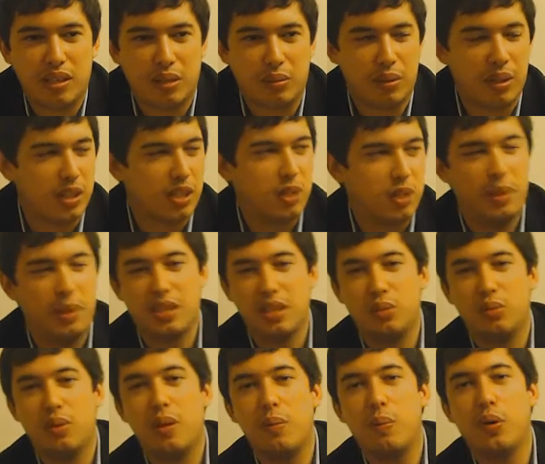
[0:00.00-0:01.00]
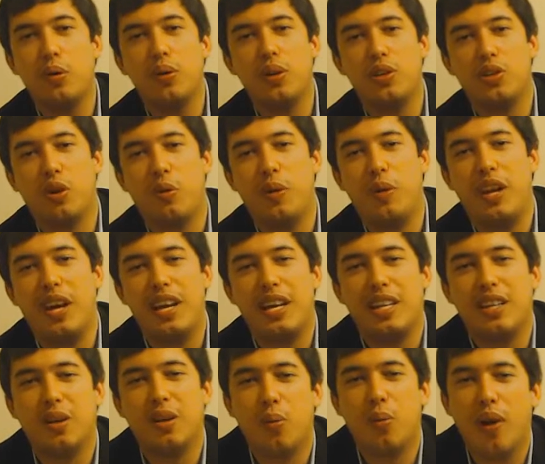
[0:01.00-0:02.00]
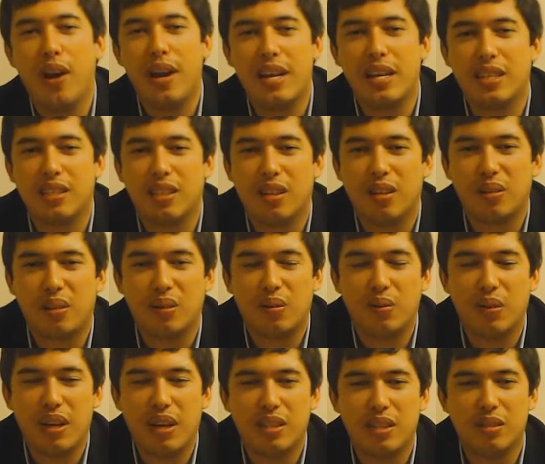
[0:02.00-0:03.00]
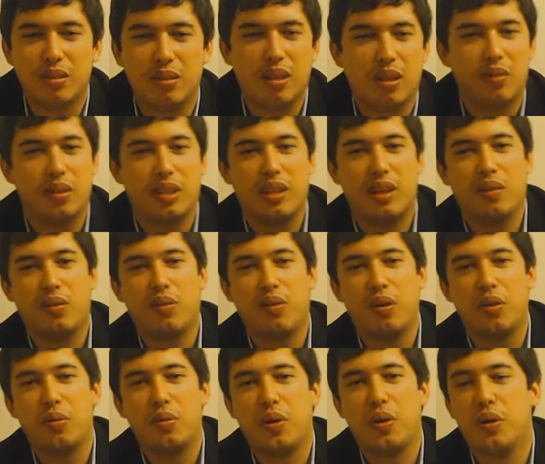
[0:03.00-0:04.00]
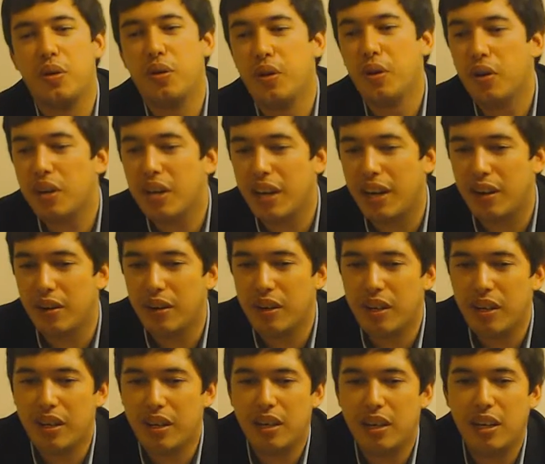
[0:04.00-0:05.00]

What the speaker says: I think we expected Red Bull to dominate the race after Vettel, after that front row lockout